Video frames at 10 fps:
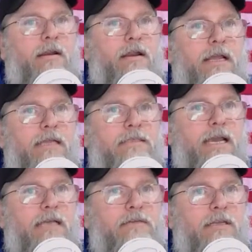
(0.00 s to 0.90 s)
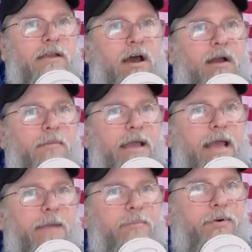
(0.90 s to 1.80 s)
it's actually not a
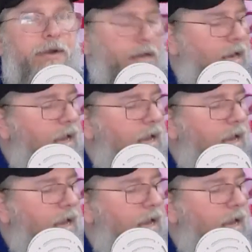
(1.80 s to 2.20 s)
bad print. I